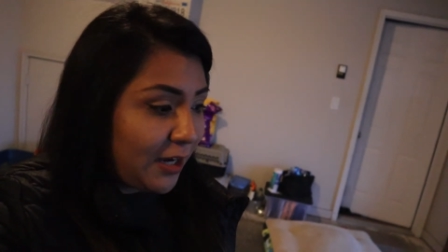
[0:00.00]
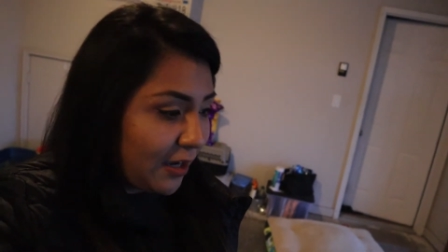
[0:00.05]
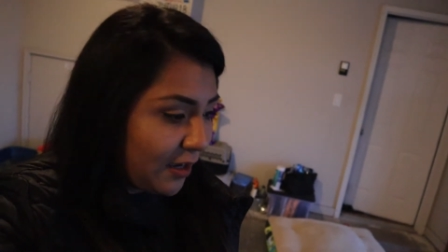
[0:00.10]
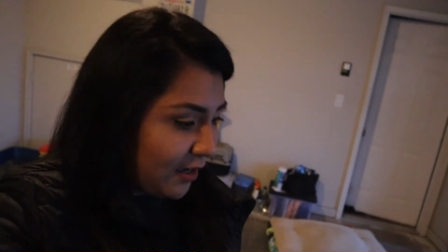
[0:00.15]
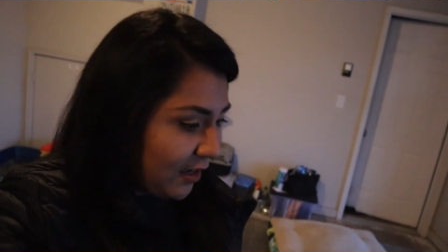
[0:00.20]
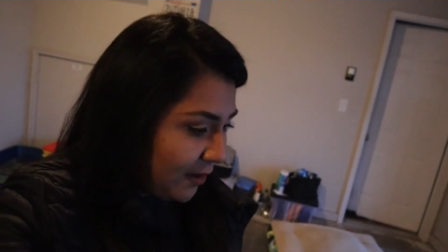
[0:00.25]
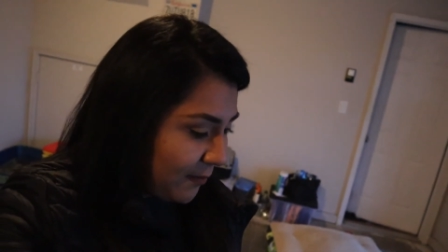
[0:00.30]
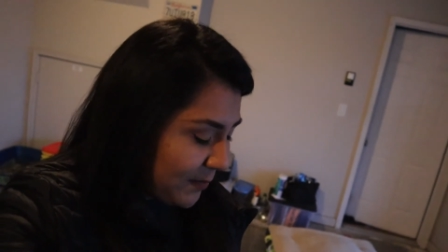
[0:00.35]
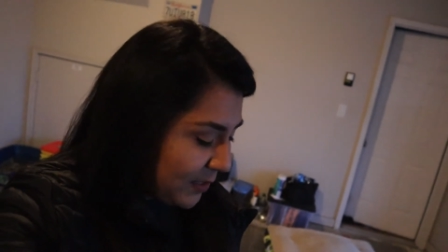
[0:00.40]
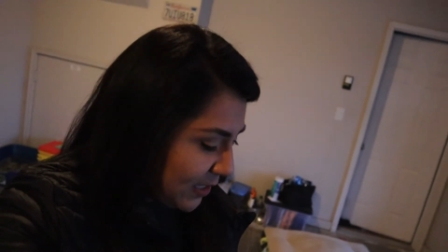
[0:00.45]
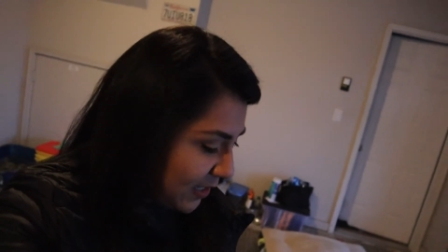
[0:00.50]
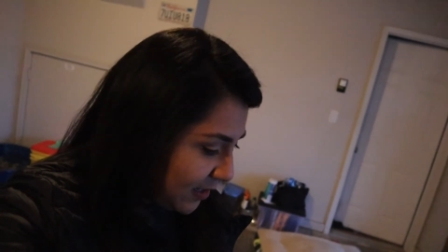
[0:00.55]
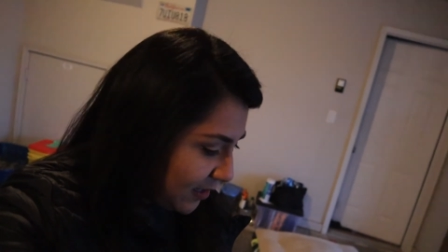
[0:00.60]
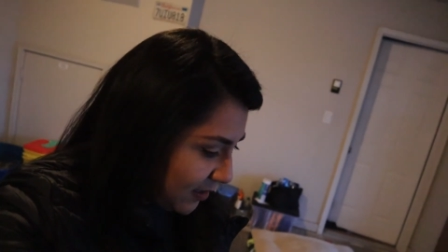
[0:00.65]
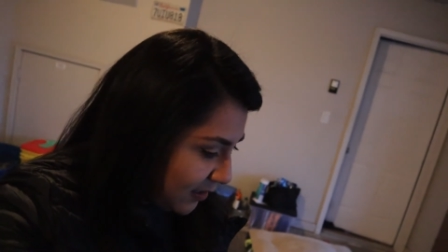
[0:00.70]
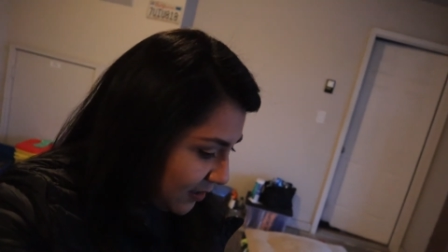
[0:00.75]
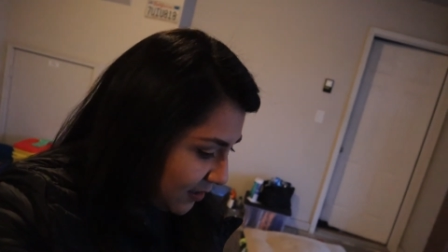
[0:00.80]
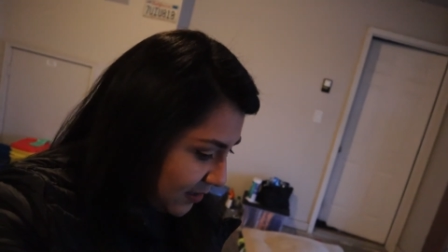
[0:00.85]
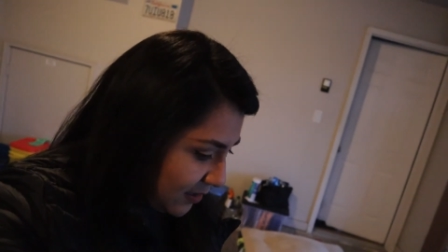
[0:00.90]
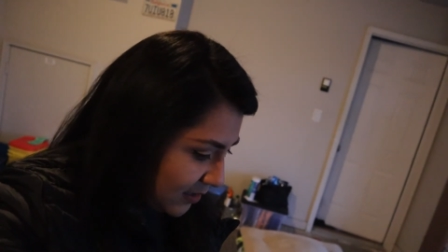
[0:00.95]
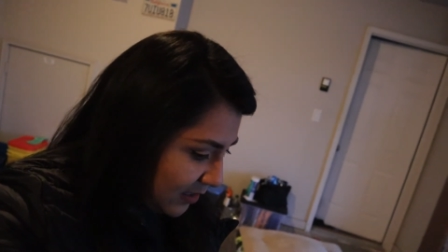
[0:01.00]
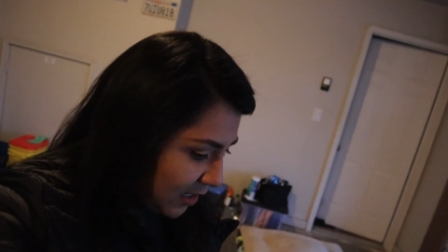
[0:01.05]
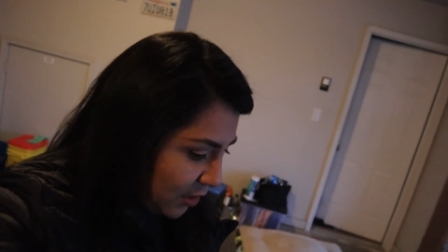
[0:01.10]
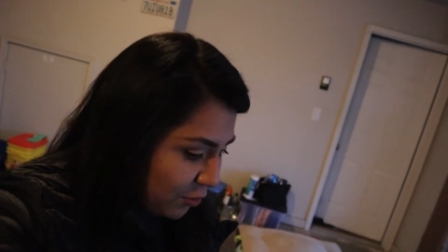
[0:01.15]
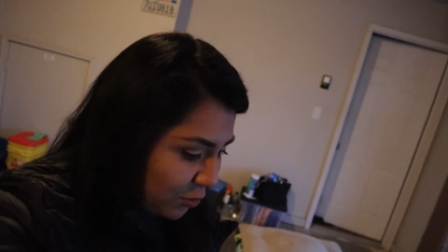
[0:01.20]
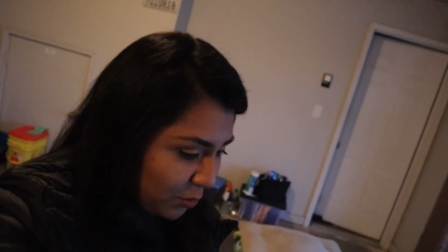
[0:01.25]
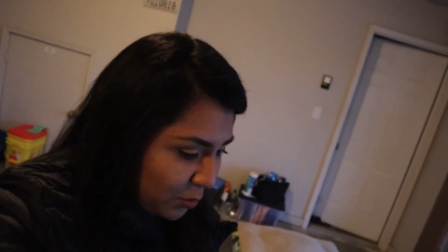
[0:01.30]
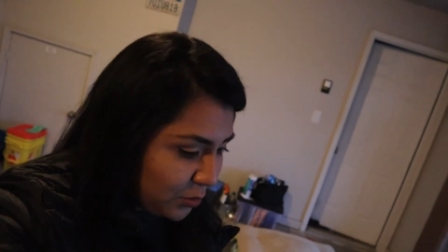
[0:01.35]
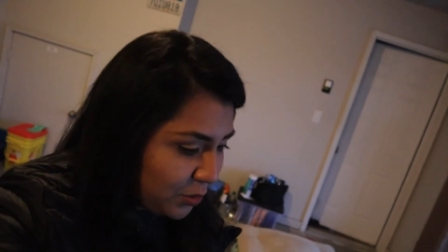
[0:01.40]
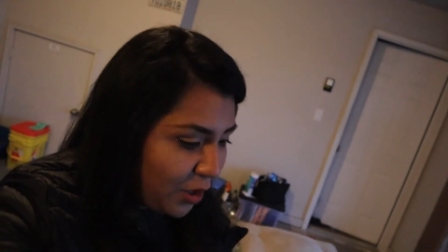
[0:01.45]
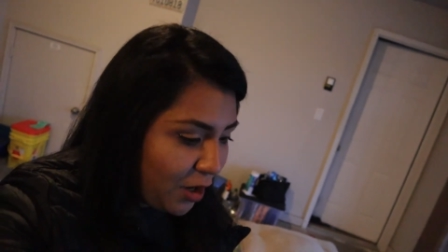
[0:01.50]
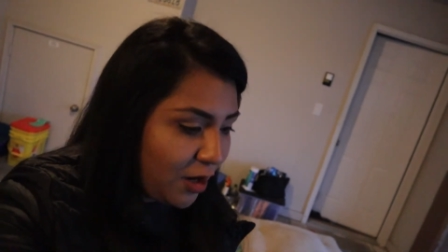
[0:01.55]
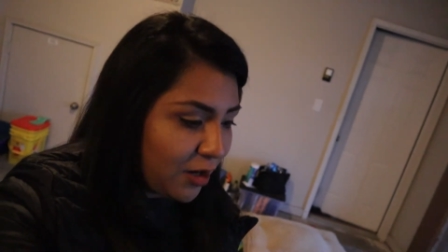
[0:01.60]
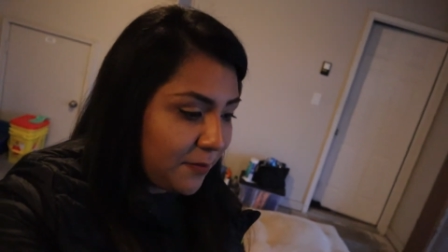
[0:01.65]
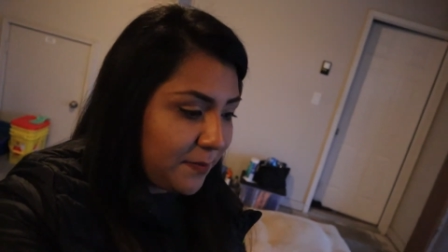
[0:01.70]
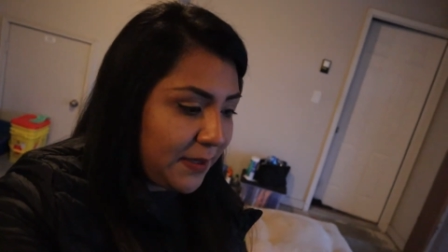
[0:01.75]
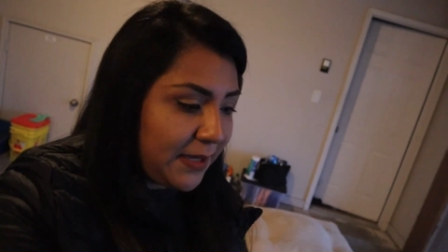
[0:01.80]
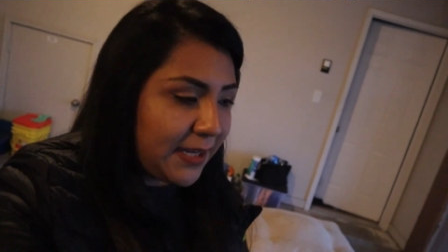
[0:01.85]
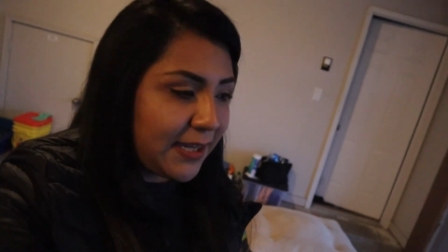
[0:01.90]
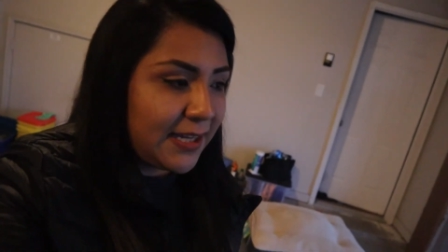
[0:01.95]
I, I mean a, a girl
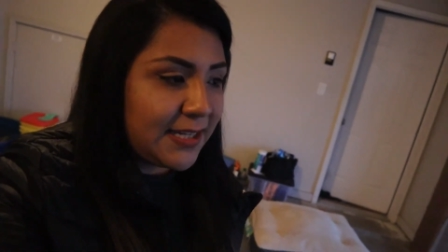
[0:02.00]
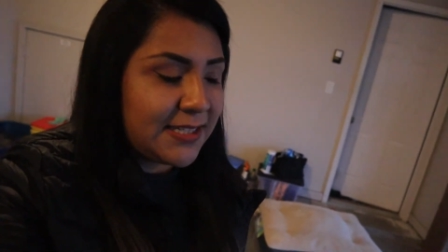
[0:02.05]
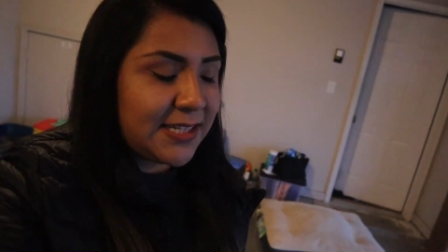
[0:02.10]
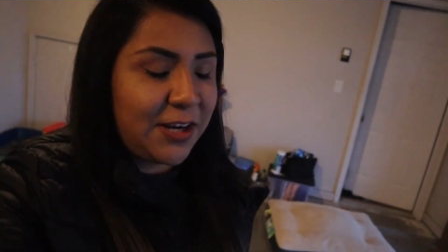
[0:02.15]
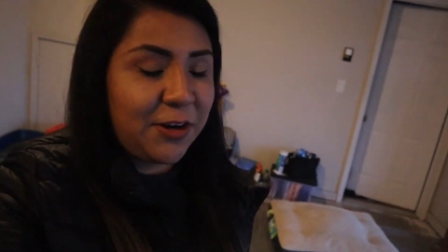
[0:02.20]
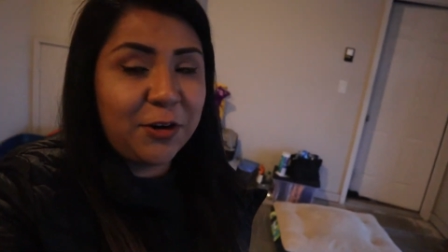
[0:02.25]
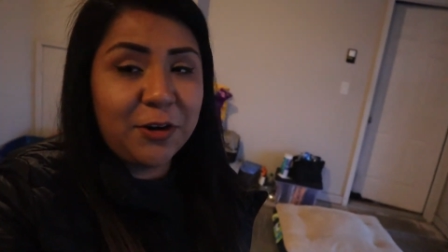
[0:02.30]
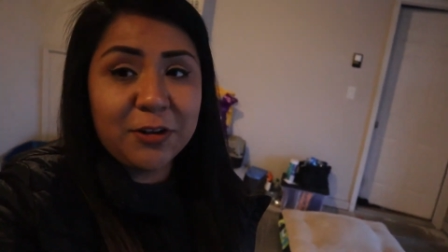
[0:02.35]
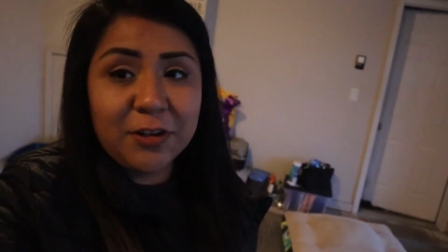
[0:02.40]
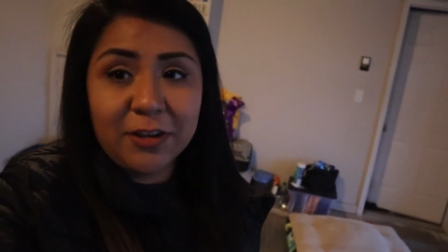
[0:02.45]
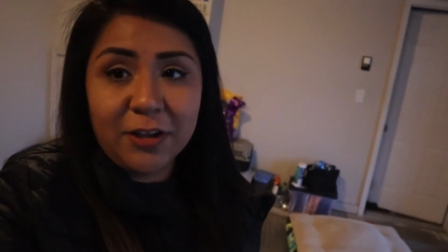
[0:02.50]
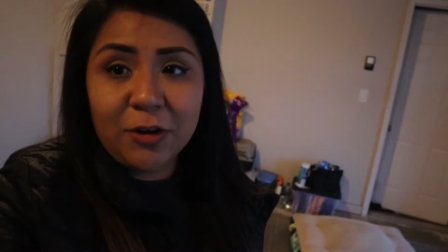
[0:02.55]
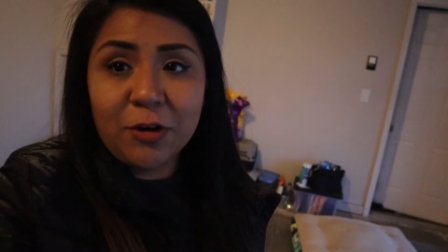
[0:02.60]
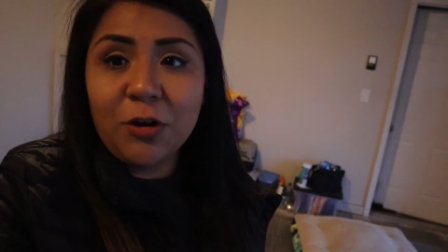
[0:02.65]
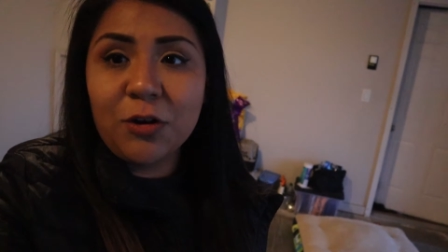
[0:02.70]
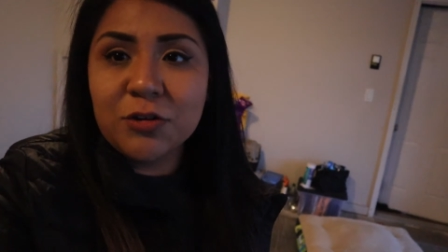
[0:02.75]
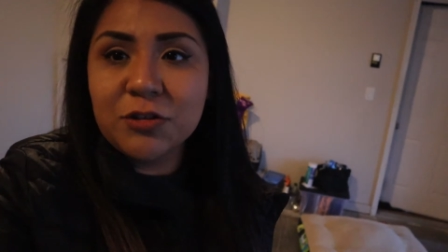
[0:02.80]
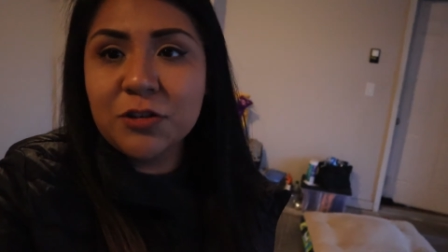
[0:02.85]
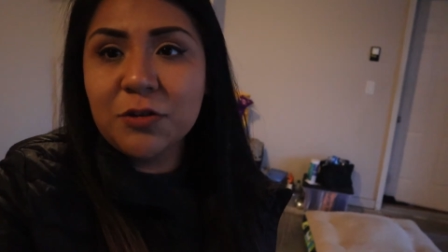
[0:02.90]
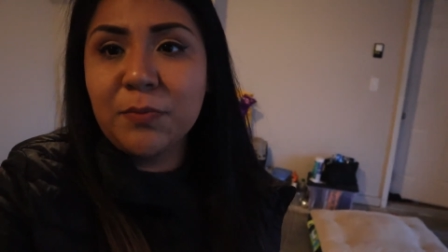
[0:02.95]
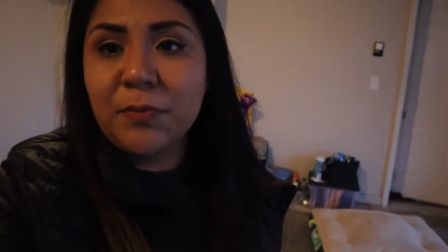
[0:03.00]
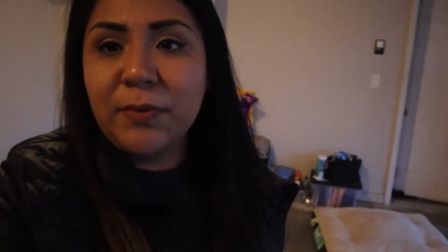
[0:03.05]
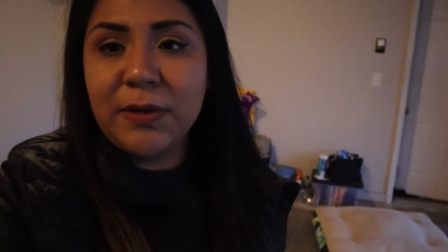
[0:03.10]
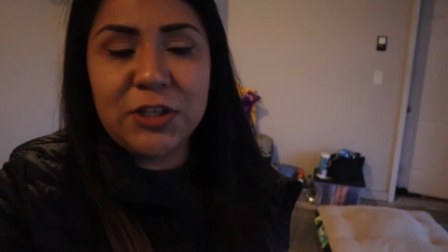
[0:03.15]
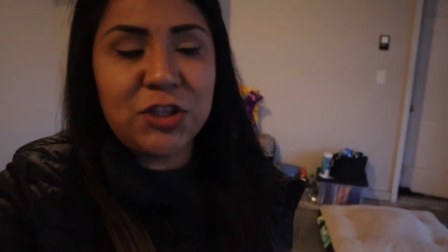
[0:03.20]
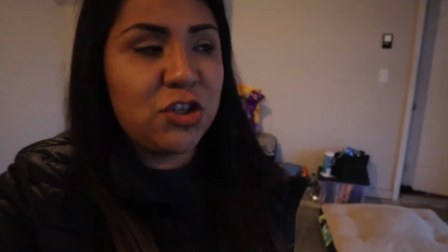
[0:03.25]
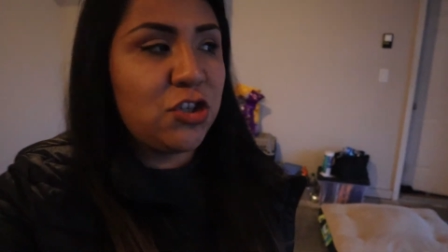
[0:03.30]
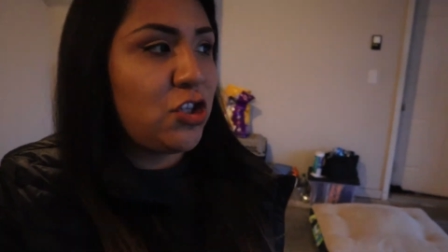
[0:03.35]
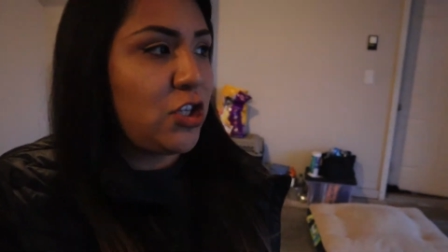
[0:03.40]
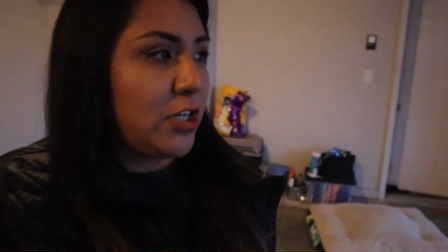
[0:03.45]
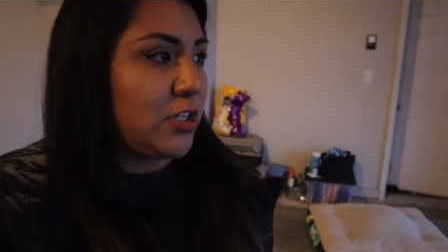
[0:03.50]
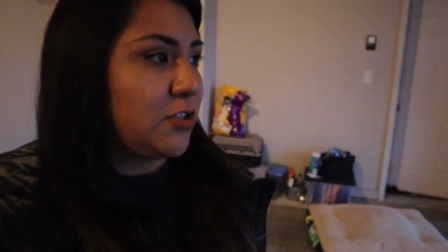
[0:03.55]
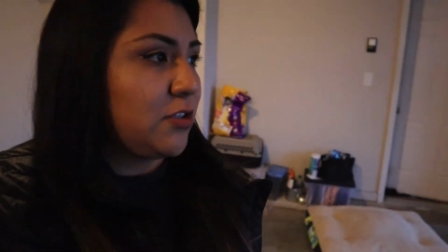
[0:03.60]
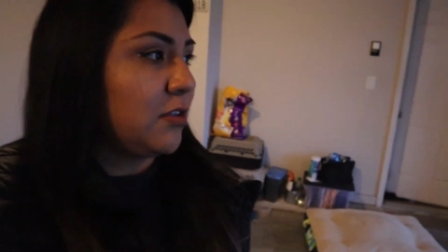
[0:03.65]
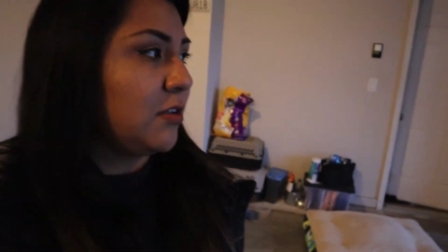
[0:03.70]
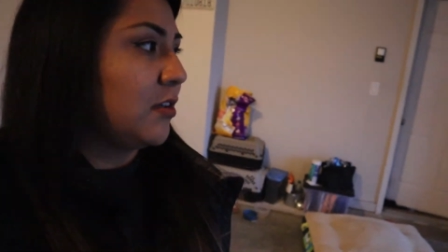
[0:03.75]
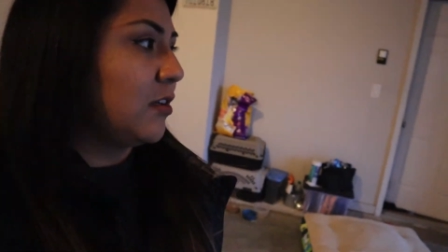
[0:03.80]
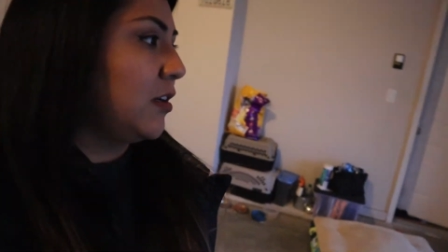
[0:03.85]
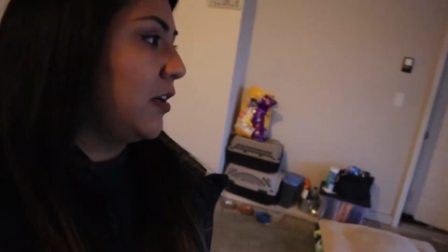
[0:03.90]
dog because I heard they're also much gentler